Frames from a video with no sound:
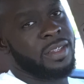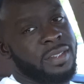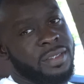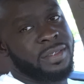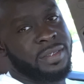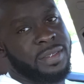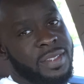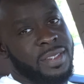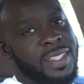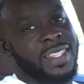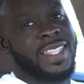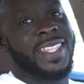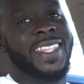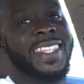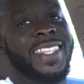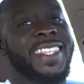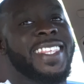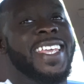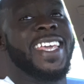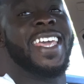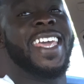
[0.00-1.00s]
was everything.
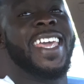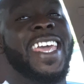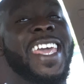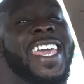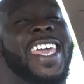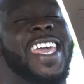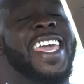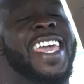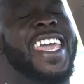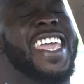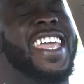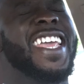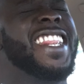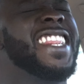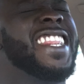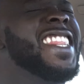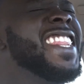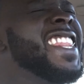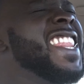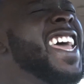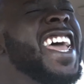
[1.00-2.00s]
So
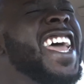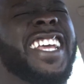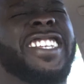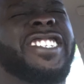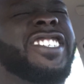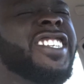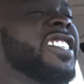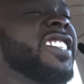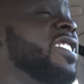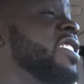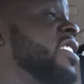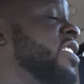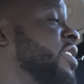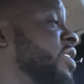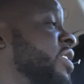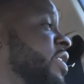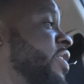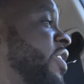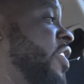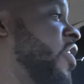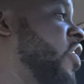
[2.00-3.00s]
delicious. Far,